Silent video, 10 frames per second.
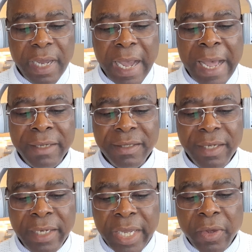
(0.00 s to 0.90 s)
at
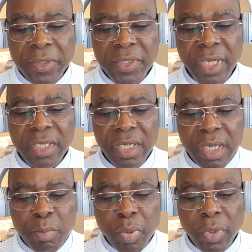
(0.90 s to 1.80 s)
the Lagos State
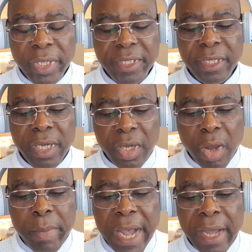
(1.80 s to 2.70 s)
Police
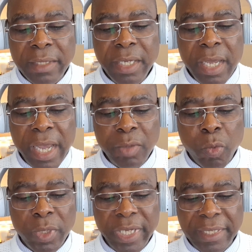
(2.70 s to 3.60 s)
Command
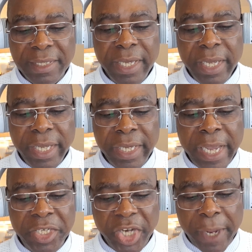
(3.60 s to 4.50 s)
Headquarters,
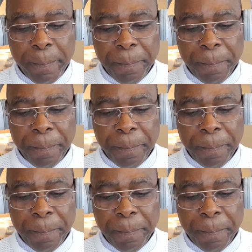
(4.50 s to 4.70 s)
Ikeja.